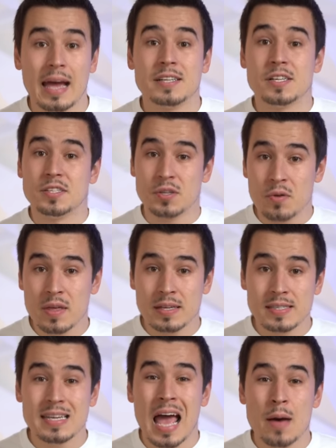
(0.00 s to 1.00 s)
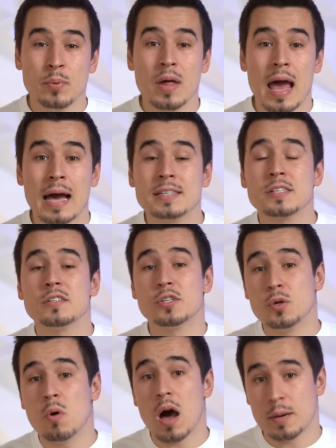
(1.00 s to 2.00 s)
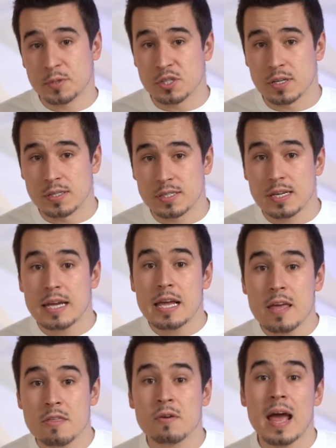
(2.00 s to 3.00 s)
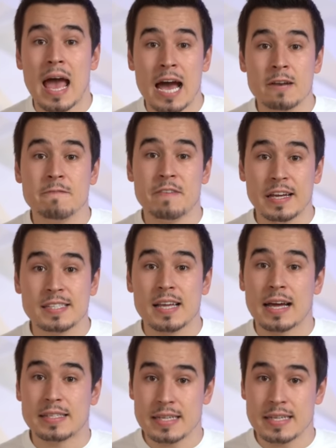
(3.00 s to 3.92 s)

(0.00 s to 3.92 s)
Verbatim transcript: And to do this, Apple has two options. Either add Face I